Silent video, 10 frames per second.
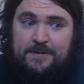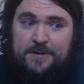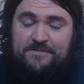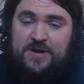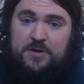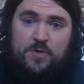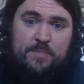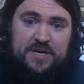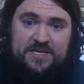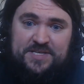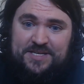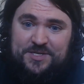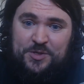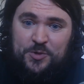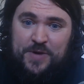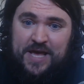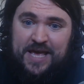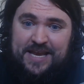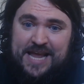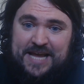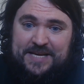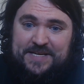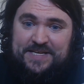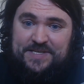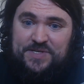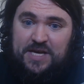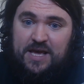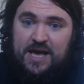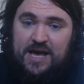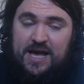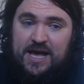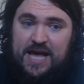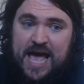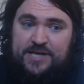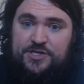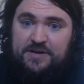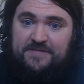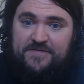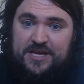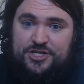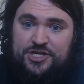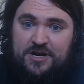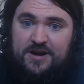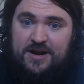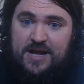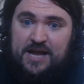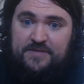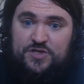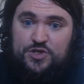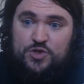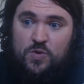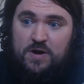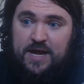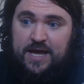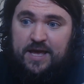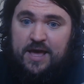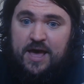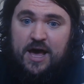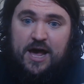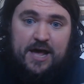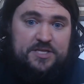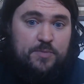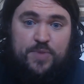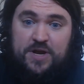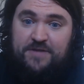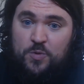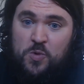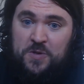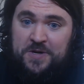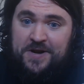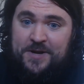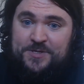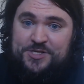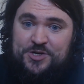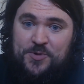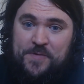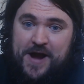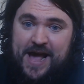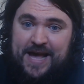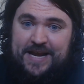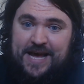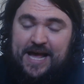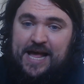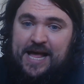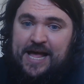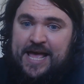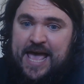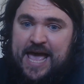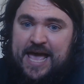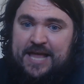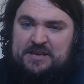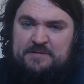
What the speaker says: very reminiscent to a 90s action adventure kind of story. It's a bit of a roller coaster ride and